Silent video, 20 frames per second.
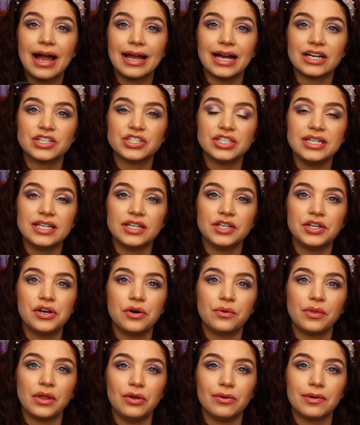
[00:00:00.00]
I actually didn't
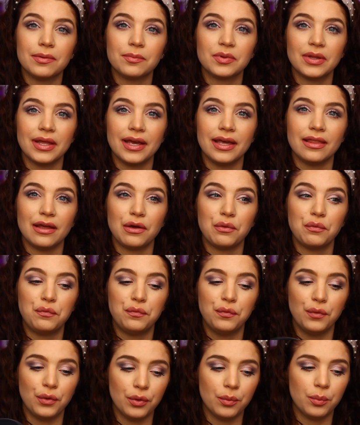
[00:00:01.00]
know that you can play like
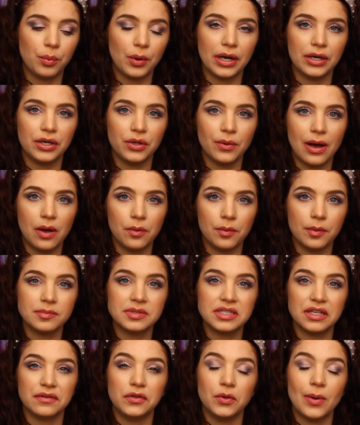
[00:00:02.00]
full brand new
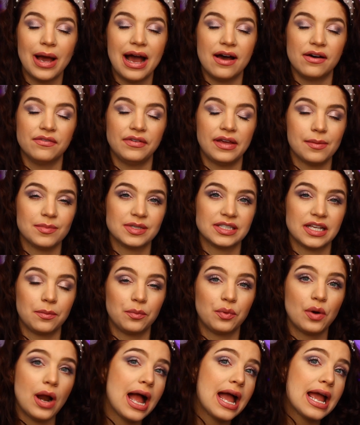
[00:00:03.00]
albums if you have Amazon
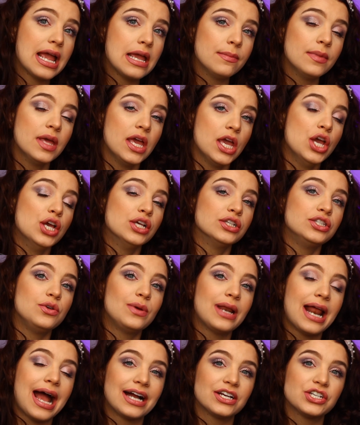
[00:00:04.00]
Prime. So you
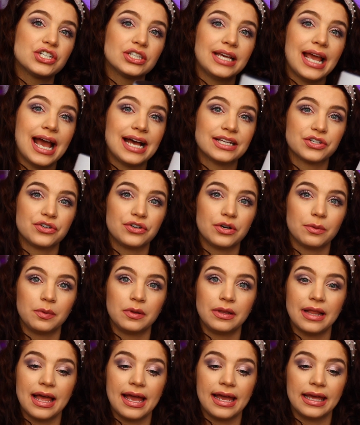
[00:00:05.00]
can actually ask her to
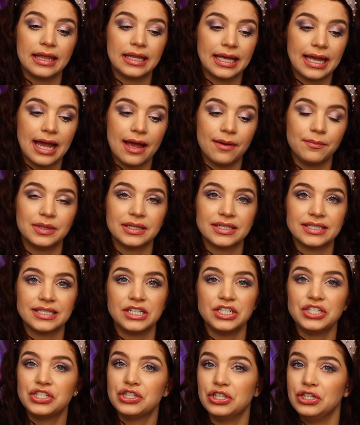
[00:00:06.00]
play, like I've been
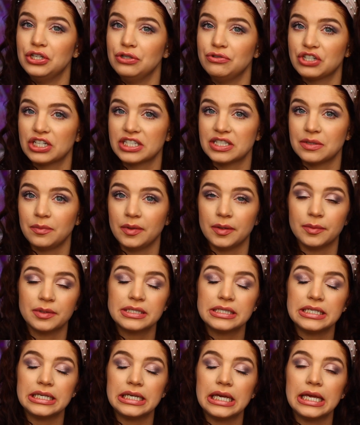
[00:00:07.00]
listening to the new Justin Bieber
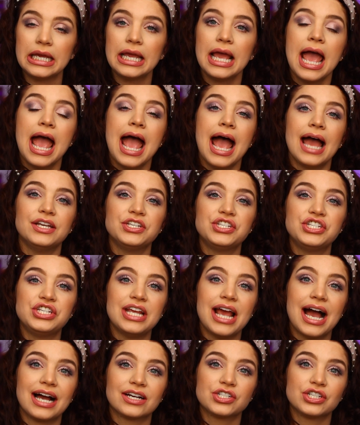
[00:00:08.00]
CD and
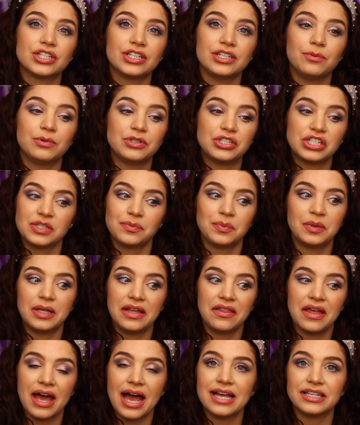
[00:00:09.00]
she actually will just
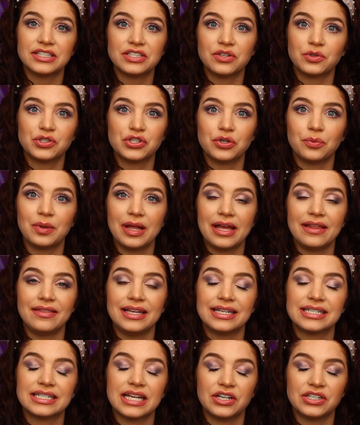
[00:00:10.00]
play that. So she'll play
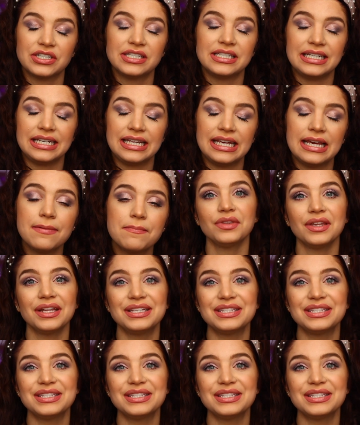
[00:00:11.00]
the entire CD.